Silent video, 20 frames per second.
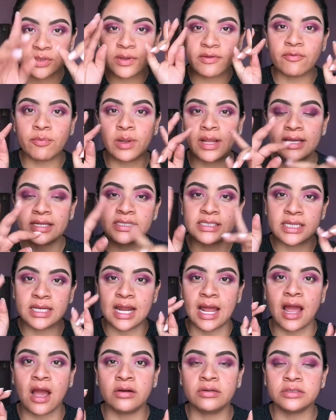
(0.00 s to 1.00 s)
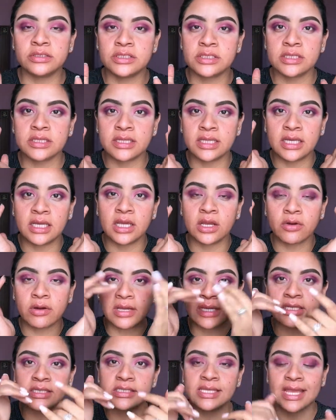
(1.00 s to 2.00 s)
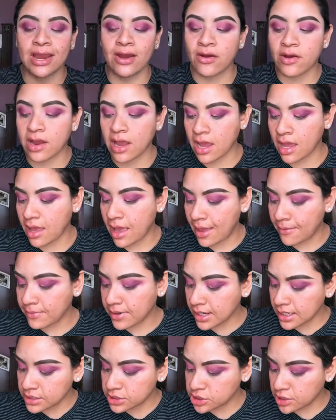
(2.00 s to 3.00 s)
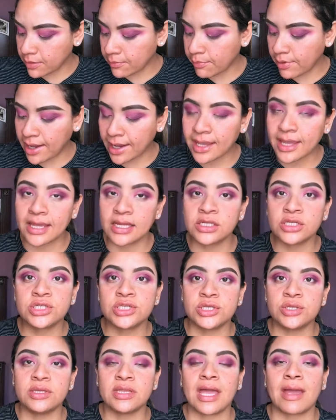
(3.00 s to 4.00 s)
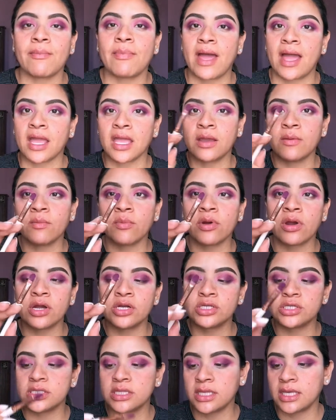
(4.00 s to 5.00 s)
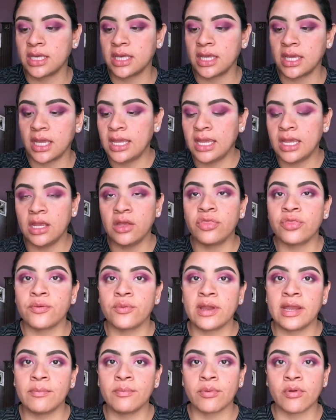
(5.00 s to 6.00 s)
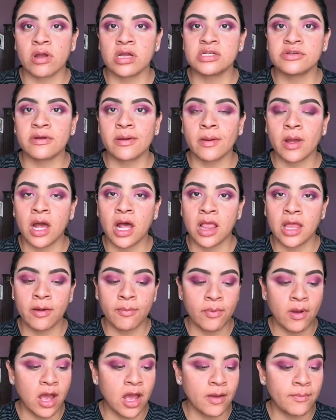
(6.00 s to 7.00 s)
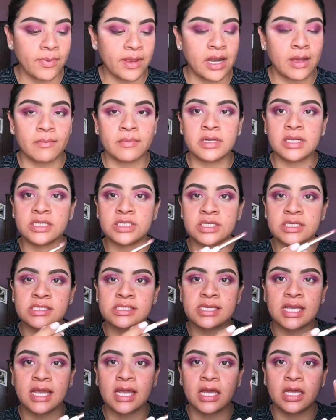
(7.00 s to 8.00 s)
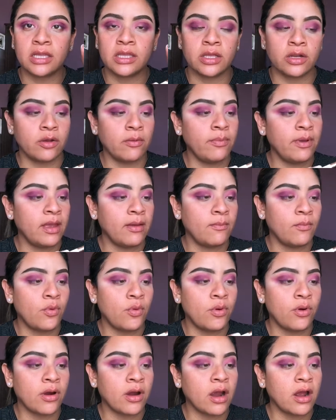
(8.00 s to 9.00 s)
we've blended out the crease area, I'm going to jump back into that packing brush, the E3 brush from ColourPop, and I'm going to just take a little bit more